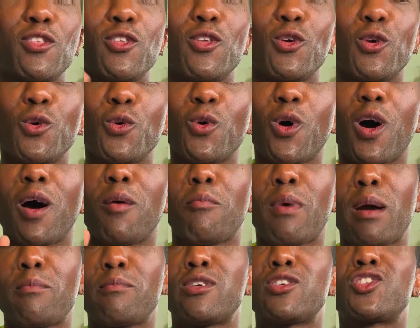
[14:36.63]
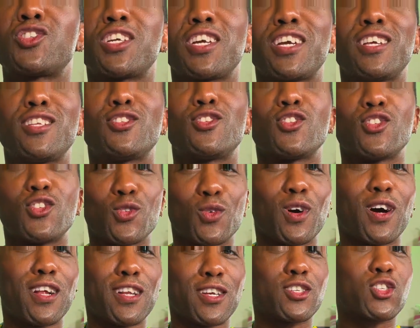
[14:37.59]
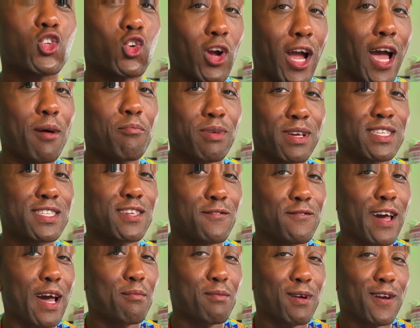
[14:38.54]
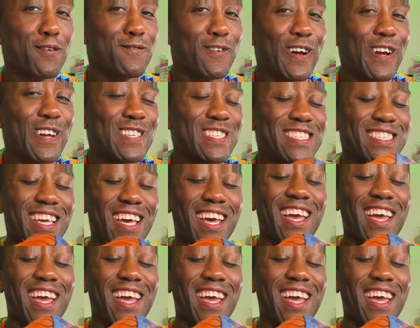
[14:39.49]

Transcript: new on my machine to do it on a scrap piece of fabric first.